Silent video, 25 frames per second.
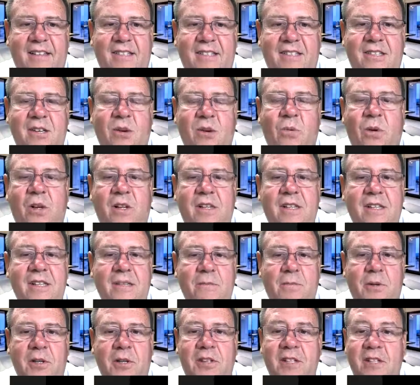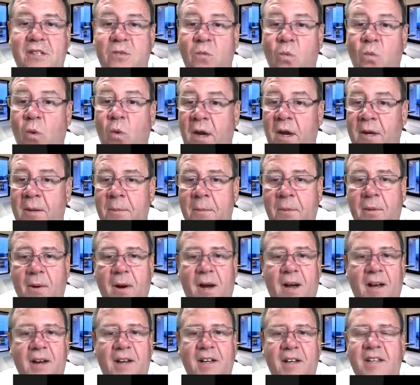So we'll just put this one
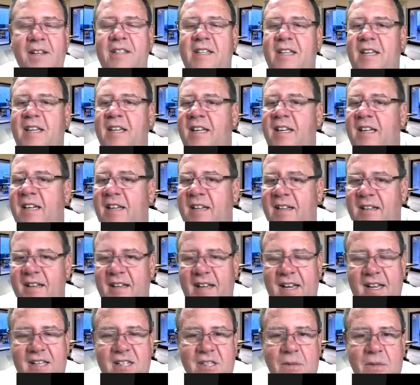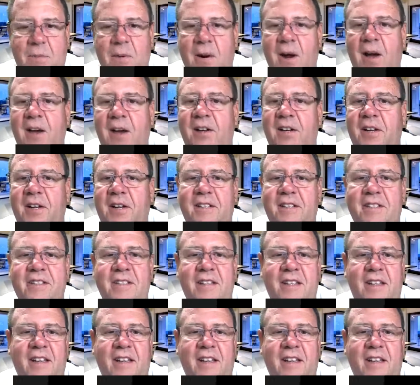product in as a product.